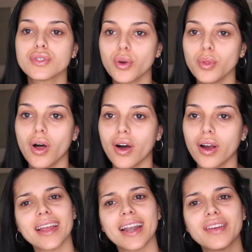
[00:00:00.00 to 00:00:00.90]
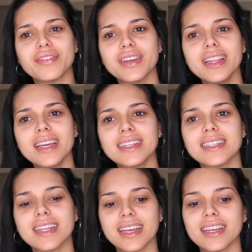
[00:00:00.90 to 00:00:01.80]
long, and I feel like
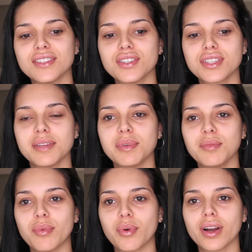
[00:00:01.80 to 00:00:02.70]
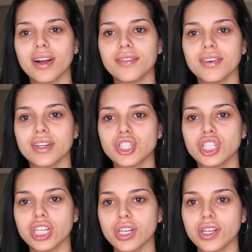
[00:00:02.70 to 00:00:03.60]
today is just going to be more of a
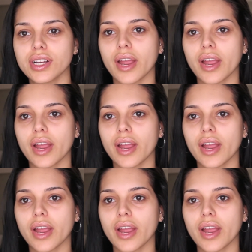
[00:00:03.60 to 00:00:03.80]
chill,